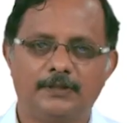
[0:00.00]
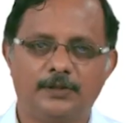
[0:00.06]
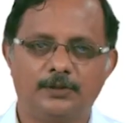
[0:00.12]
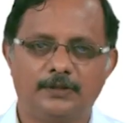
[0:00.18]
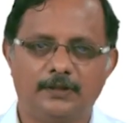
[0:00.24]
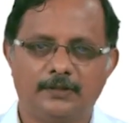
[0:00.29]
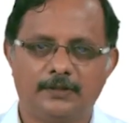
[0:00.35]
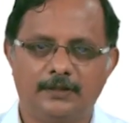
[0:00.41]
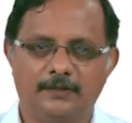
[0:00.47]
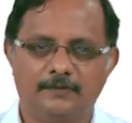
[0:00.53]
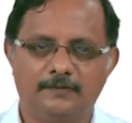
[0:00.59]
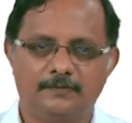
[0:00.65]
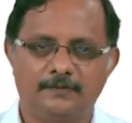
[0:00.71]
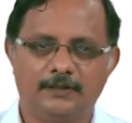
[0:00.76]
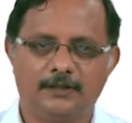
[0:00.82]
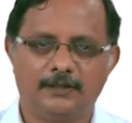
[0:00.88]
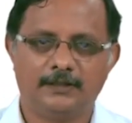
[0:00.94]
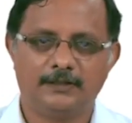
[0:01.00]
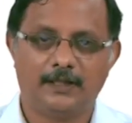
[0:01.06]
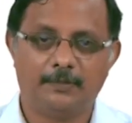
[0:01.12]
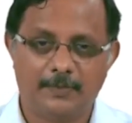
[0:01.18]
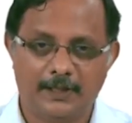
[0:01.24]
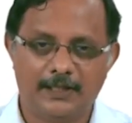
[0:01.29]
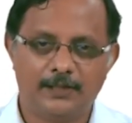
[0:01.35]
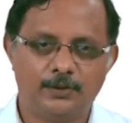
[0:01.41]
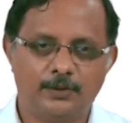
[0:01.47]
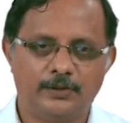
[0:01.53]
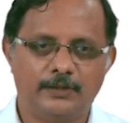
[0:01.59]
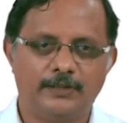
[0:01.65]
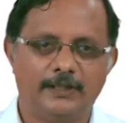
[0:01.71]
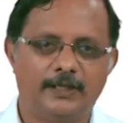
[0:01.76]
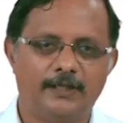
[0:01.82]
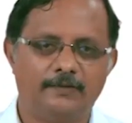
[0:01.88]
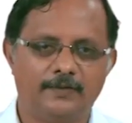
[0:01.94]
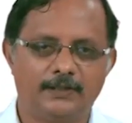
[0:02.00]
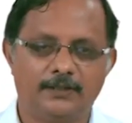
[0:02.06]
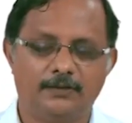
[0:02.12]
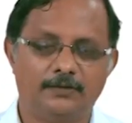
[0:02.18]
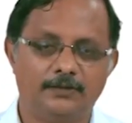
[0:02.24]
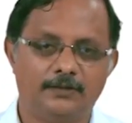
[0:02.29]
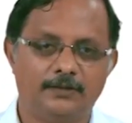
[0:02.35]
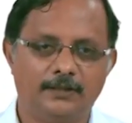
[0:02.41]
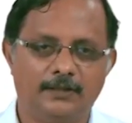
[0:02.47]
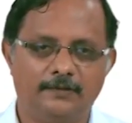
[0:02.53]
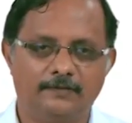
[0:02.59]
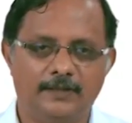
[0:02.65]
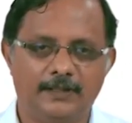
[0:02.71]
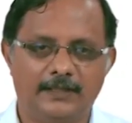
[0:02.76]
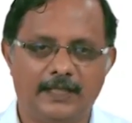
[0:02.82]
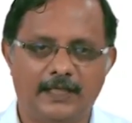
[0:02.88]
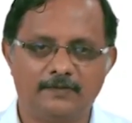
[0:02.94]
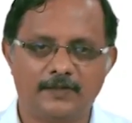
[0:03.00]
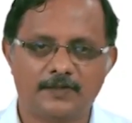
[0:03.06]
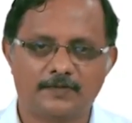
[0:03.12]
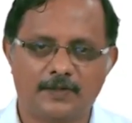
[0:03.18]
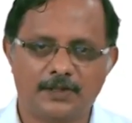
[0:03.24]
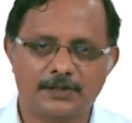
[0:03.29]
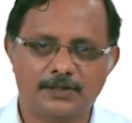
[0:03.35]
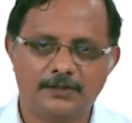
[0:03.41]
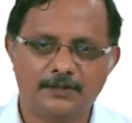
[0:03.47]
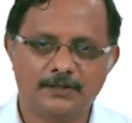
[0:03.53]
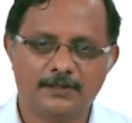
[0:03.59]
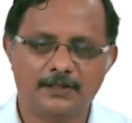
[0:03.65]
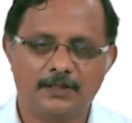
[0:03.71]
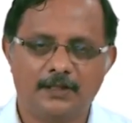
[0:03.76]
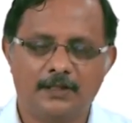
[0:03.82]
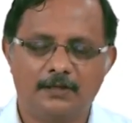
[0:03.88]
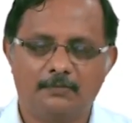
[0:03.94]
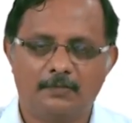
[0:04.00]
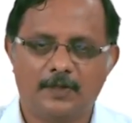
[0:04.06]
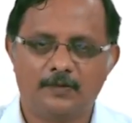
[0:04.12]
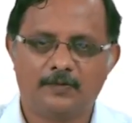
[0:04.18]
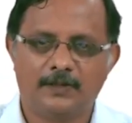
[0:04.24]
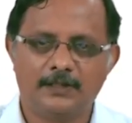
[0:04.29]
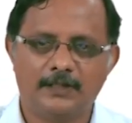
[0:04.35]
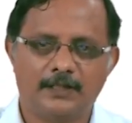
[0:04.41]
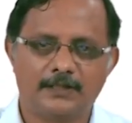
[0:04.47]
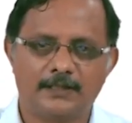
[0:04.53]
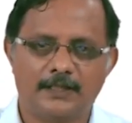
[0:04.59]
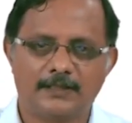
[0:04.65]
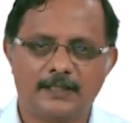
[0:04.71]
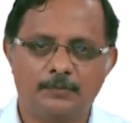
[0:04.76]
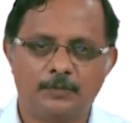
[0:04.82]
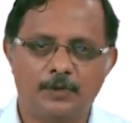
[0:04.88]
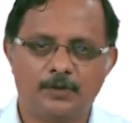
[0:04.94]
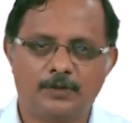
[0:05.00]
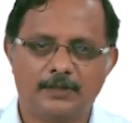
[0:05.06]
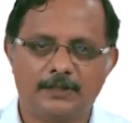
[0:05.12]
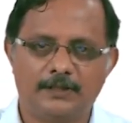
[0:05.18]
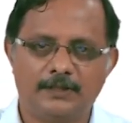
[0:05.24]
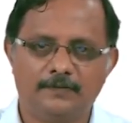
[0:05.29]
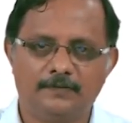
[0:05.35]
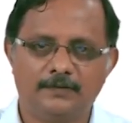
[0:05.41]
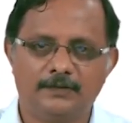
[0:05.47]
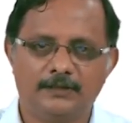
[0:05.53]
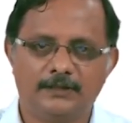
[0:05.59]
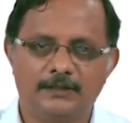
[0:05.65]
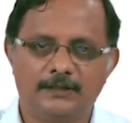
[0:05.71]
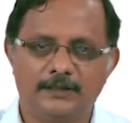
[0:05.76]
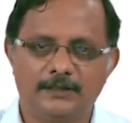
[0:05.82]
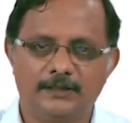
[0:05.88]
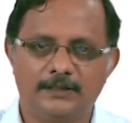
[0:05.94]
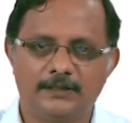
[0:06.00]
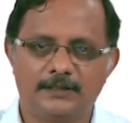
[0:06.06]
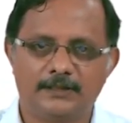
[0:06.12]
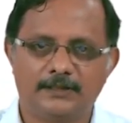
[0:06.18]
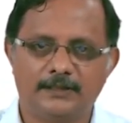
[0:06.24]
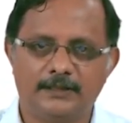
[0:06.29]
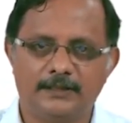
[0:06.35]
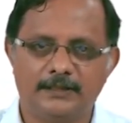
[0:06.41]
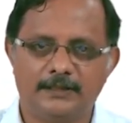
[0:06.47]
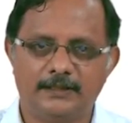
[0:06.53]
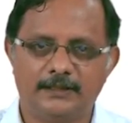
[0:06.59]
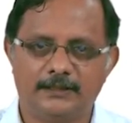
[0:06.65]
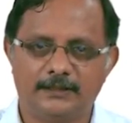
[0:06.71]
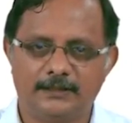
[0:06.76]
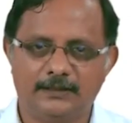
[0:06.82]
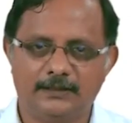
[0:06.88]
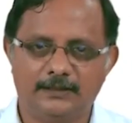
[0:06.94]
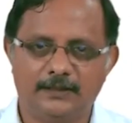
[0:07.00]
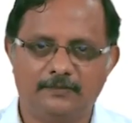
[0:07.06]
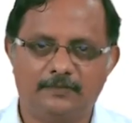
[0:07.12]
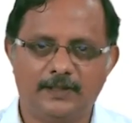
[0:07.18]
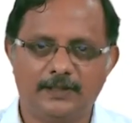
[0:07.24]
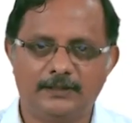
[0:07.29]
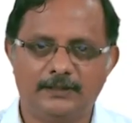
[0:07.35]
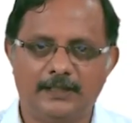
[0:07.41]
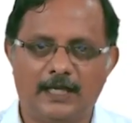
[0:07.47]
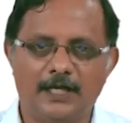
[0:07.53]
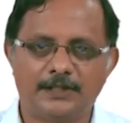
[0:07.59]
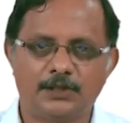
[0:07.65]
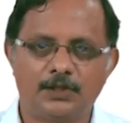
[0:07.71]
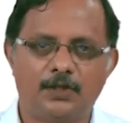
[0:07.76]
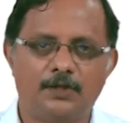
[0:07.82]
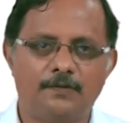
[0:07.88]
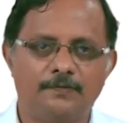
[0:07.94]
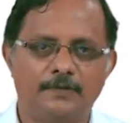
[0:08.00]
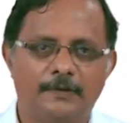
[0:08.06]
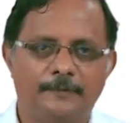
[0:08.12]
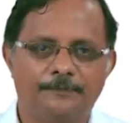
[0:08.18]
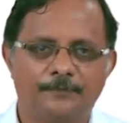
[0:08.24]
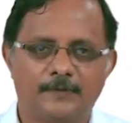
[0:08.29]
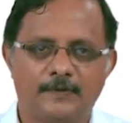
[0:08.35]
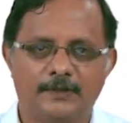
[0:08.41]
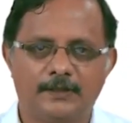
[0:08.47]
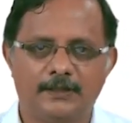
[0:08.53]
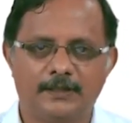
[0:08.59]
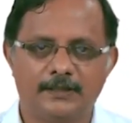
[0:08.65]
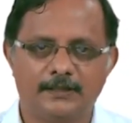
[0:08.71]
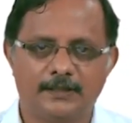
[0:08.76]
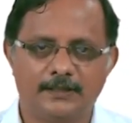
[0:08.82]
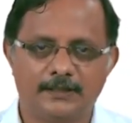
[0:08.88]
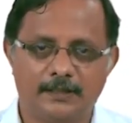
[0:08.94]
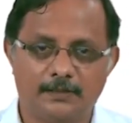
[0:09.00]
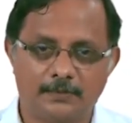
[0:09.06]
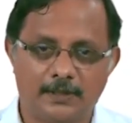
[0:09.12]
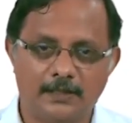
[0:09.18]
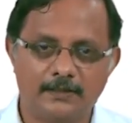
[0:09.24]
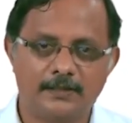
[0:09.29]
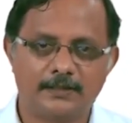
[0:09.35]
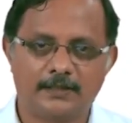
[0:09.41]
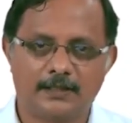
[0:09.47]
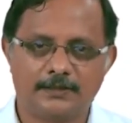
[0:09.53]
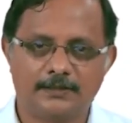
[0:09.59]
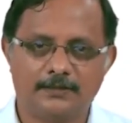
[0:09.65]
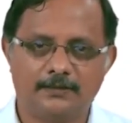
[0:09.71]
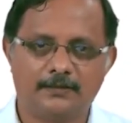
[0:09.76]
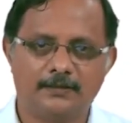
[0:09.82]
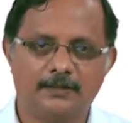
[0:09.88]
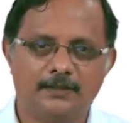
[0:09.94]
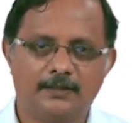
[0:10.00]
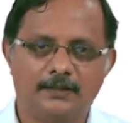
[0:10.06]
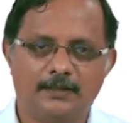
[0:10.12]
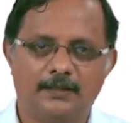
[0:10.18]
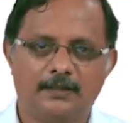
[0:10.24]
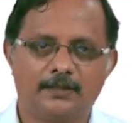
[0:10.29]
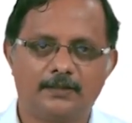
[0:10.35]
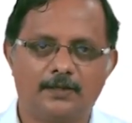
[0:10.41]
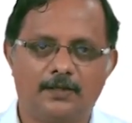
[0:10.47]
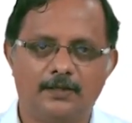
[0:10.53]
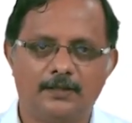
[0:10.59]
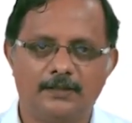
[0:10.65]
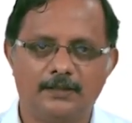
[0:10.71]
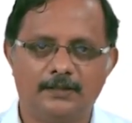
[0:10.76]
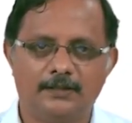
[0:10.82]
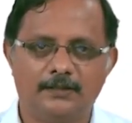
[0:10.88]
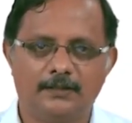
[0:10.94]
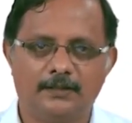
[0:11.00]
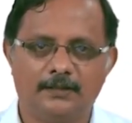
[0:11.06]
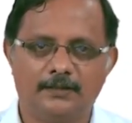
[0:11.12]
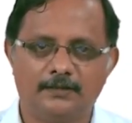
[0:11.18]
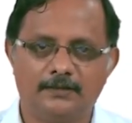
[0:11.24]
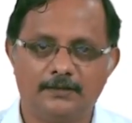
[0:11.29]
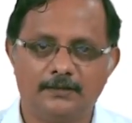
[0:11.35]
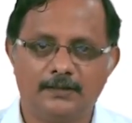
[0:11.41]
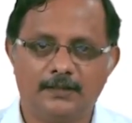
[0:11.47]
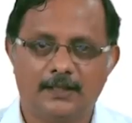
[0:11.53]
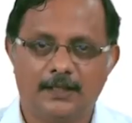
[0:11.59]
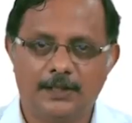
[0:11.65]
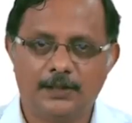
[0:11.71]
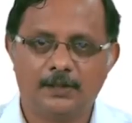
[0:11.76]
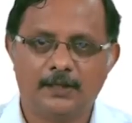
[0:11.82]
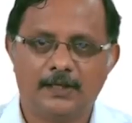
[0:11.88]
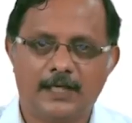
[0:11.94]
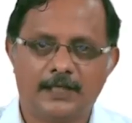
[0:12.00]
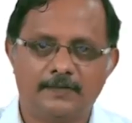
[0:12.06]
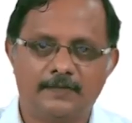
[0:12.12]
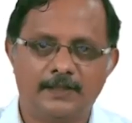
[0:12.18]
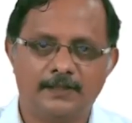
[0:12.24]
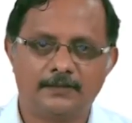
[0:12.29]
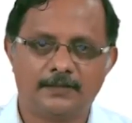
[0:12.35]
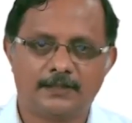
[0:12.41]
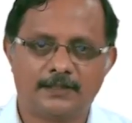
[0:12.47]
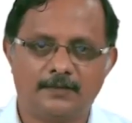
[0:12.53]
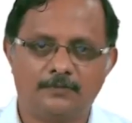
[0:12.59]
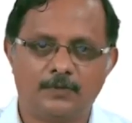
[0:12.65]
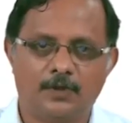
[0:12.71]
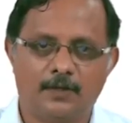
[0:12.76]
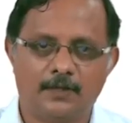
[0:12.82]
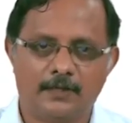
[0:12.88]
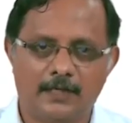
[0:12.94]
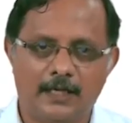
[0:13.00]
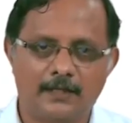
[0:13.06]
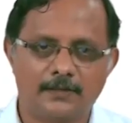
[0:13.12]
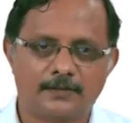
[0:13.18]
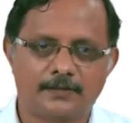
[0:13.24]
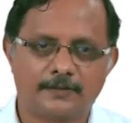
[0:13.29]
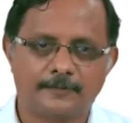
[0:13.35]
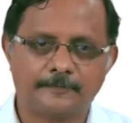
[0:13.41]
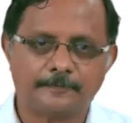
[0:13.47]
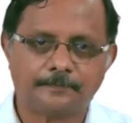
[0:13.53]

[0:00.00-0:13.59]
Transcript: that you can give, there are many nuclei with very diverse functions, but one example you can give is the action of another structure called the reticular activating system, or RAS.